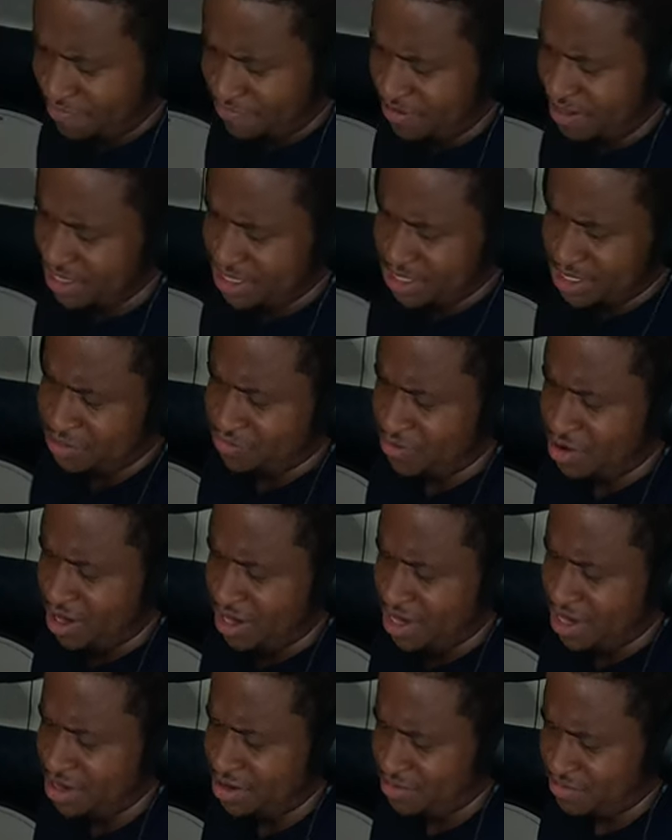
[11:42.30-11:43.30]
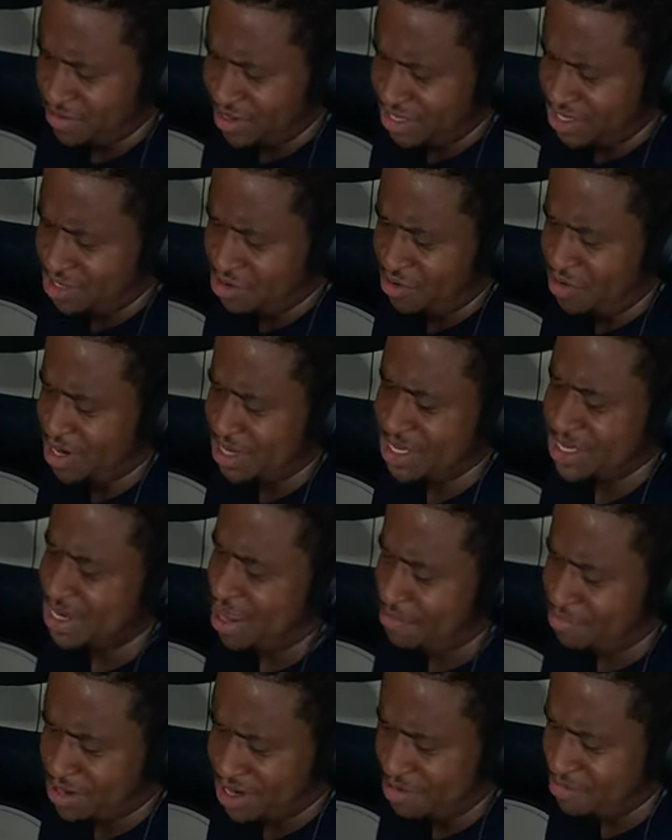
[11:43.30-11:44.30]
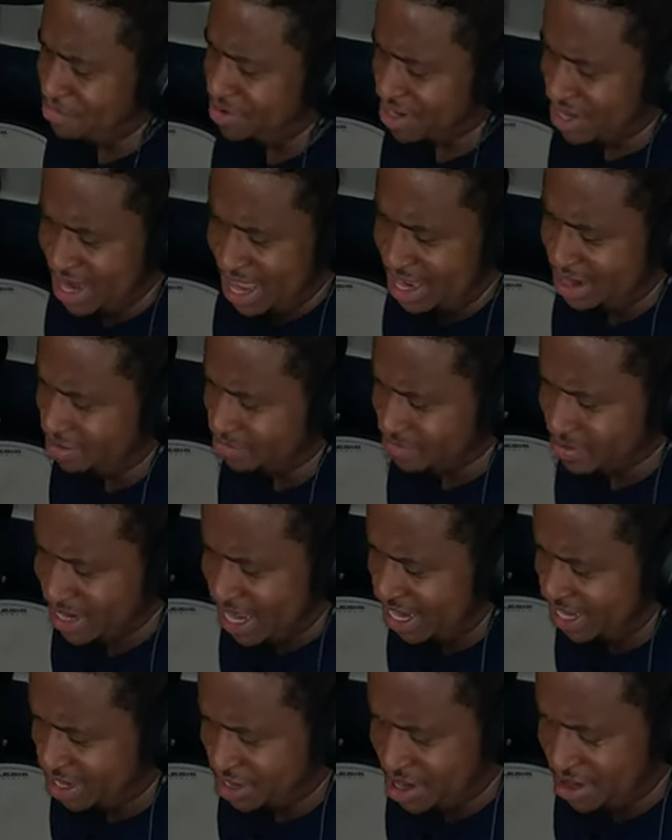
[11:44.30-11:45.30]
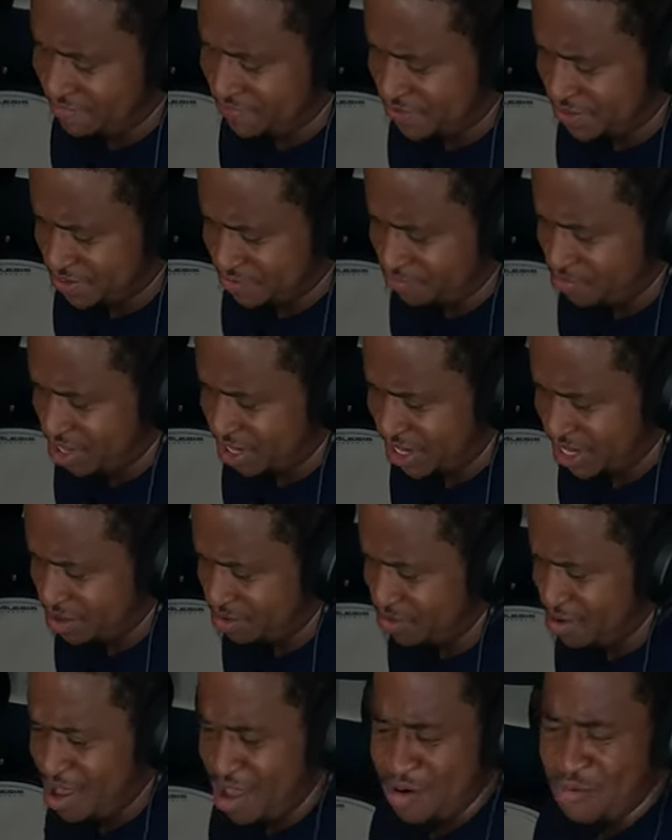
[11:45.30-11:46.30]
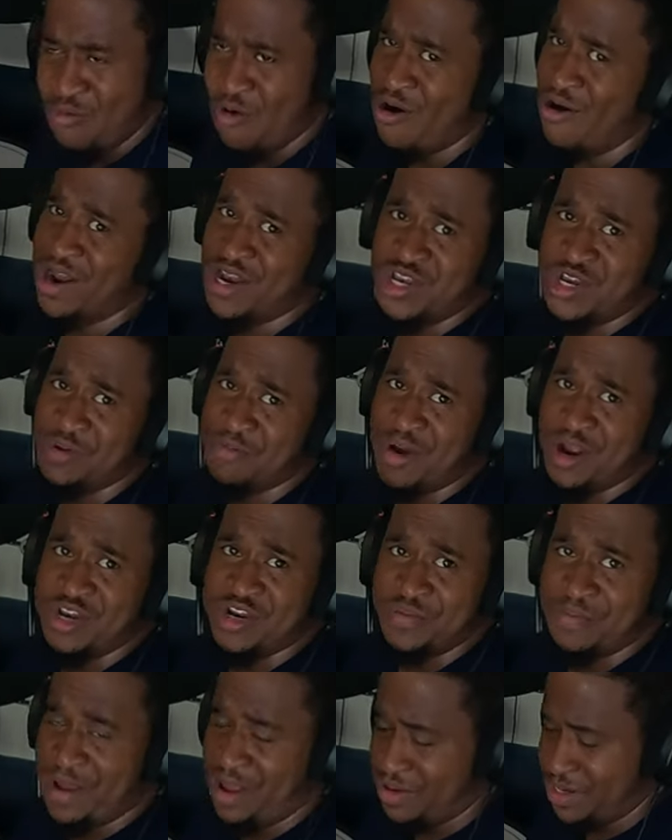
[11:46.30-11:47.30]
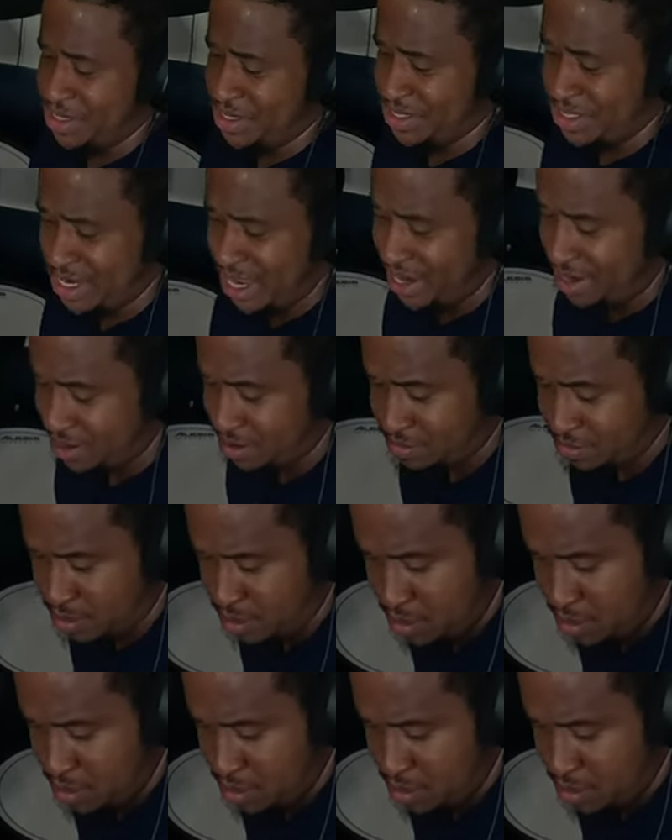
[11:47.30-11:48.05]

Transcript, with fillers: if this is really, it's doing something, but not, not enough to really worry too much about the setting.